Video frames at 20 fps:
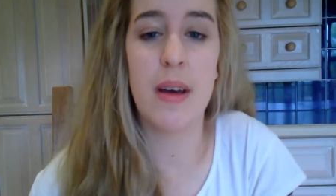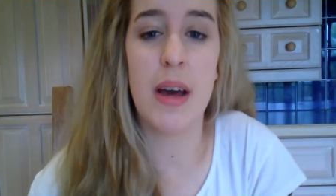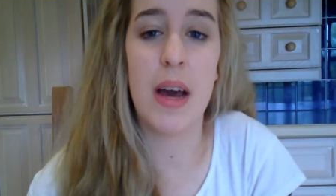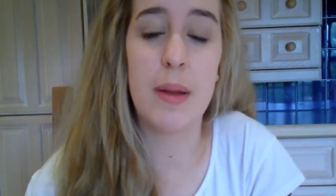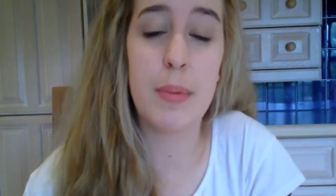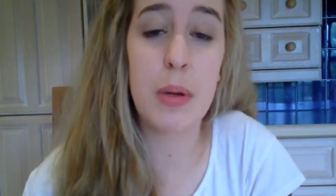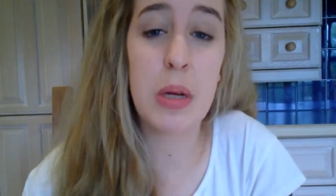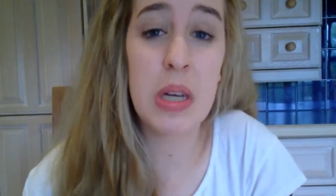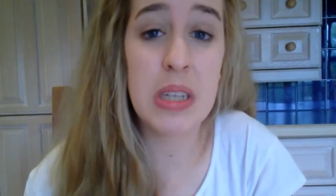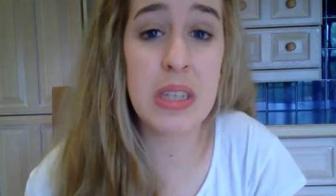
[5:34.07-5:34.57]

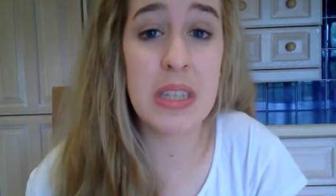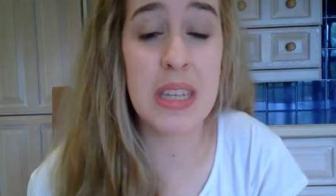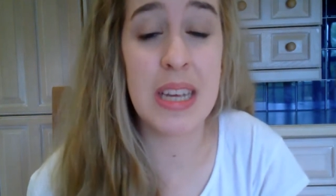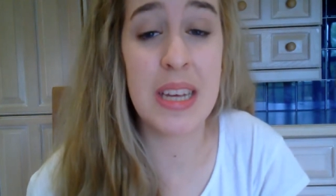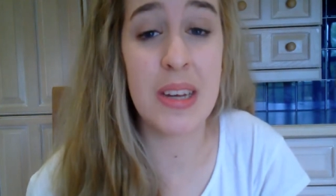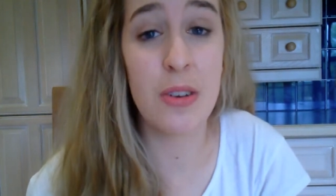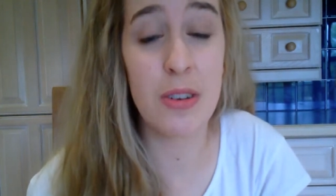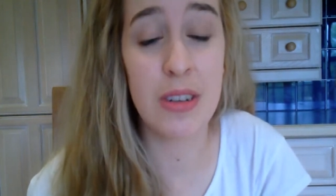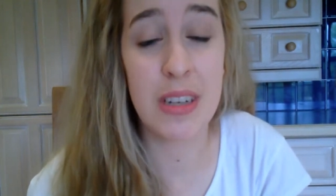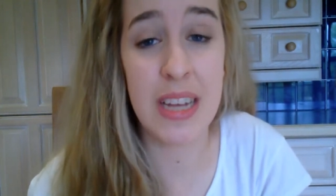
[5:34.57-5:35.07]
And because
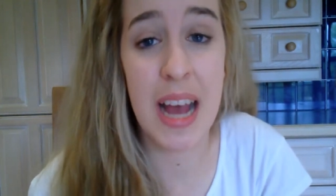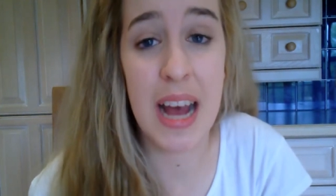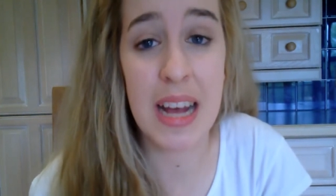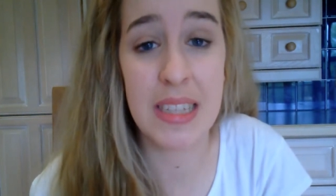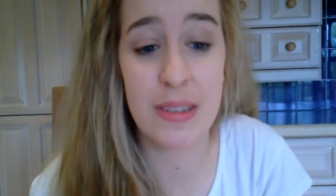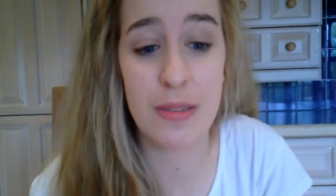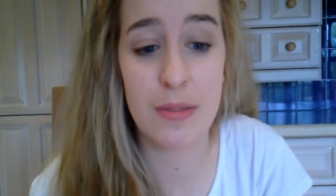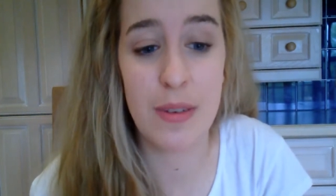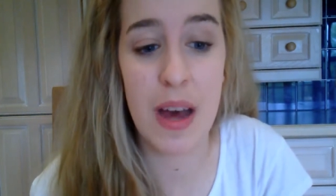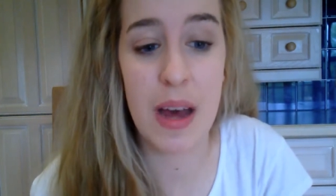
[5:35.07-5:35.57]
he already
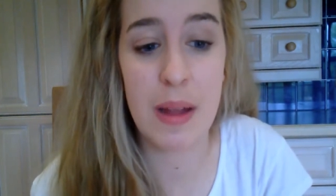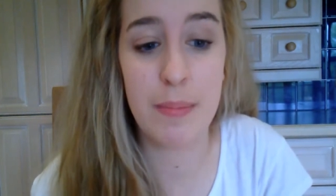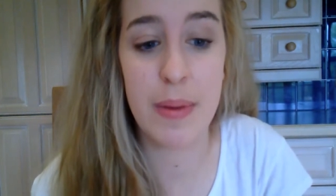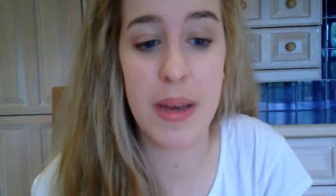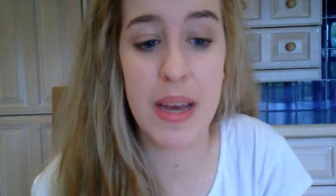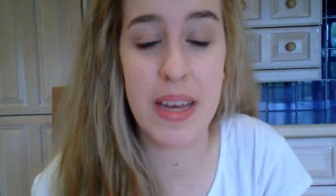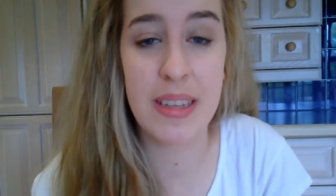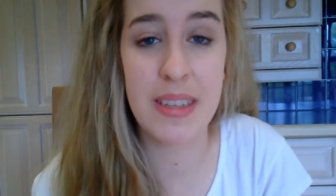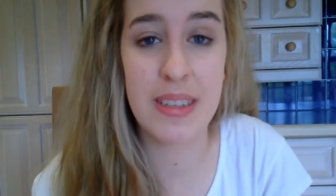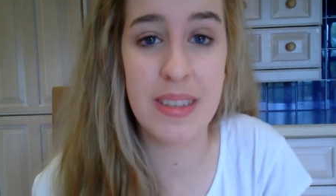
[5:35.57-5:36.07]
has a fan
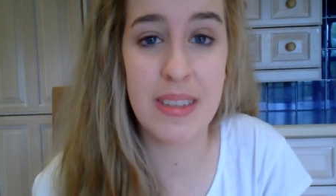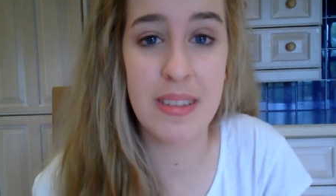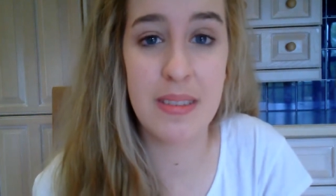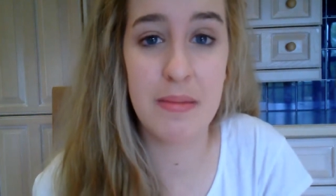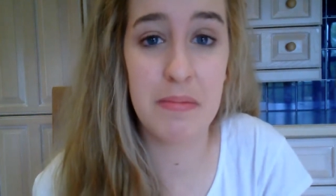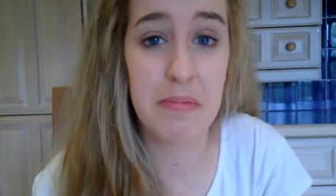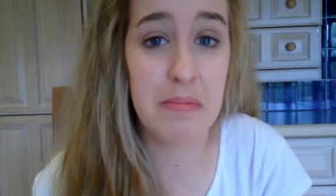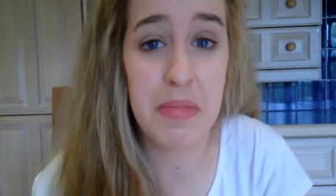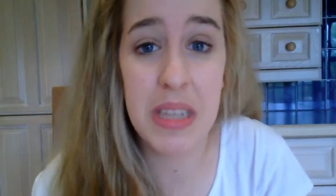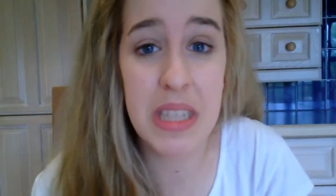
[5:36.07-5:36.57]
base,
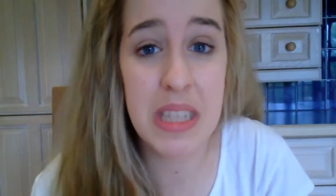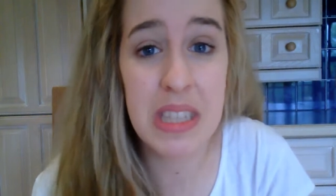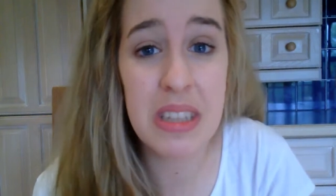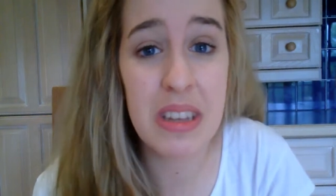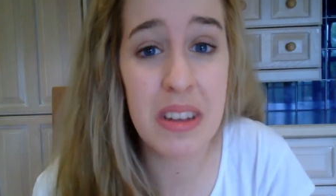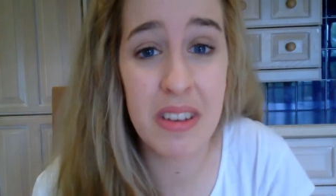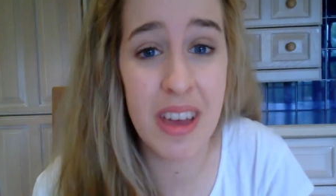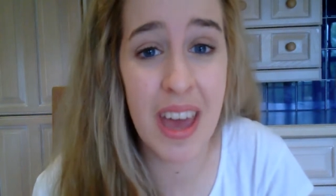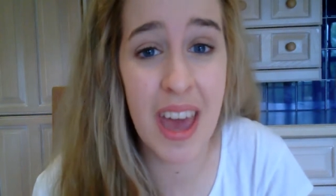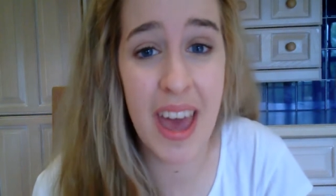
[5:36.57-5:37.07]
this is
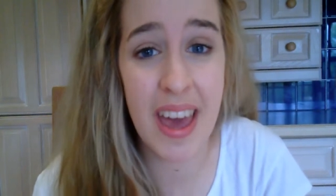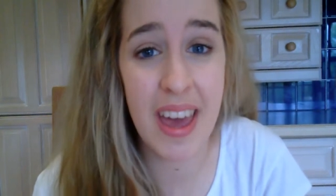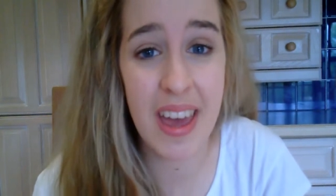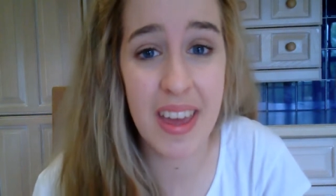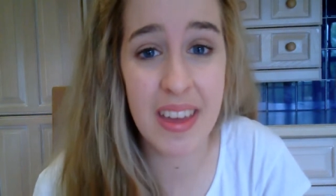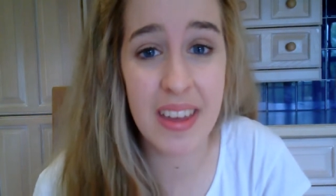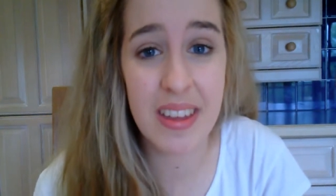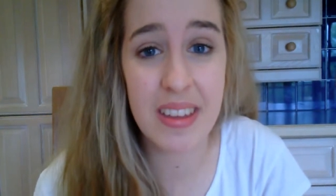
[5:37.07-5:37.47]
okay.